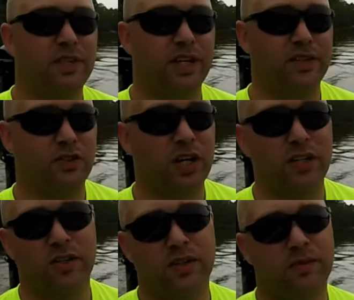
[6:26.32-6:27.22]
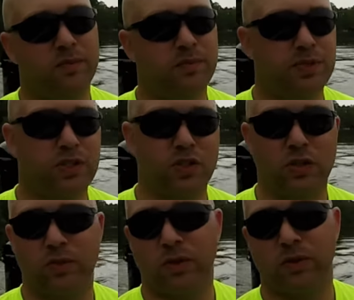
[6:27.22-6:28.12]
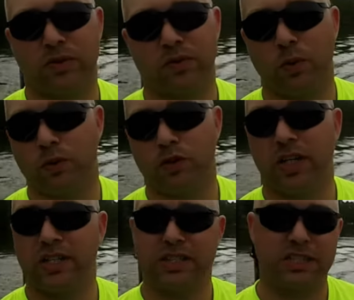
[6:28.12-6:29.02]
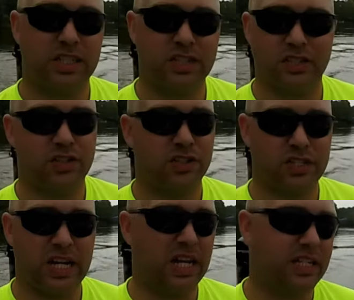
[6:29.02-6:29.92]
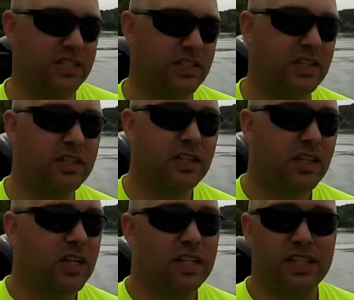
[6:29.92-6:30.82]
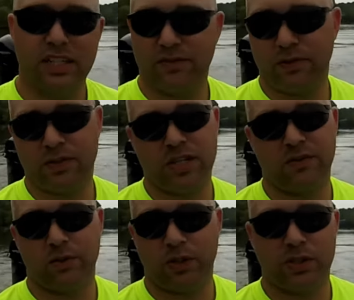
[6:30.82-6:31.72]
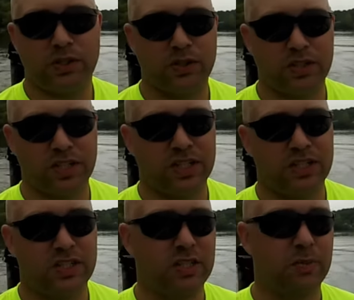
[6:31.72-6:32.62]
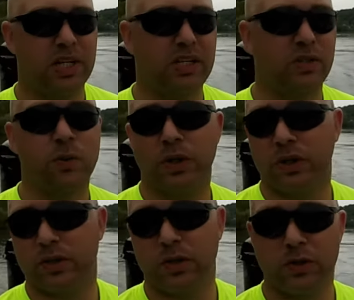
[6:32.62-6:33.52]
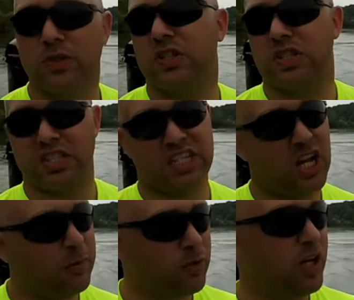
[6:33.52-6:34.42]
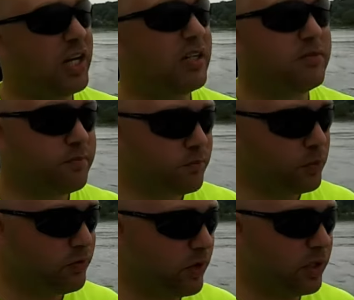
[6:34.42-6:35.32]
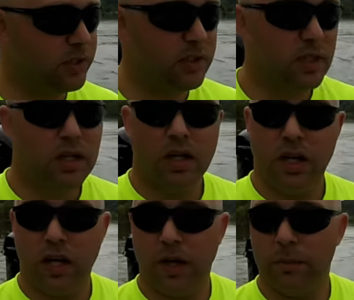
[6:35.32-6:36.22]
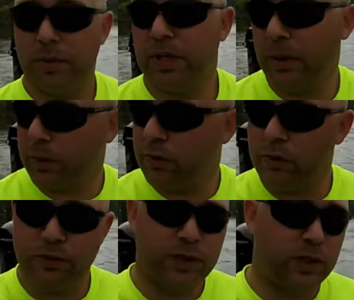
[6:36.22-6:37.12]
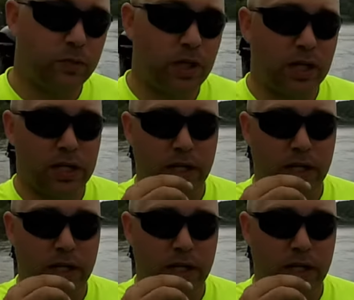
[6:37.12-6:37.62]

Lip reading: That trying to position the boat with a Fortrex, it's just not easy. Did it for several years and it's just a pain in the rear, so it's just upgrade, move on. But yeah, we're gonna do the final break in.